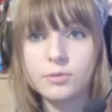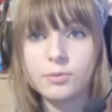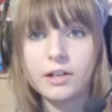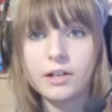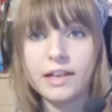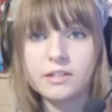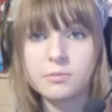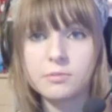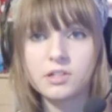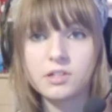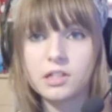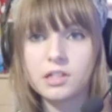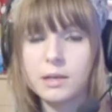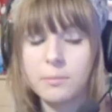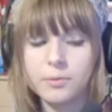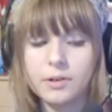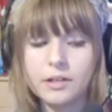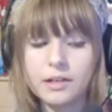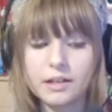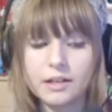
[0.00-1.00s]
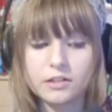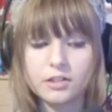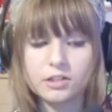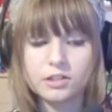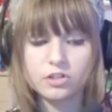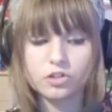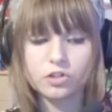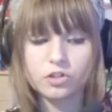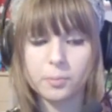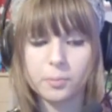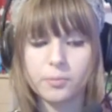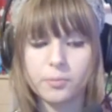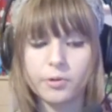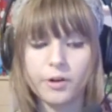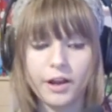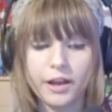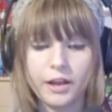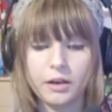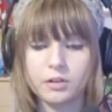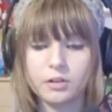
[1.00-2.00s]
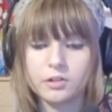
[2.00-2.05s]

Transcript: well get some sleep when they just stop crying,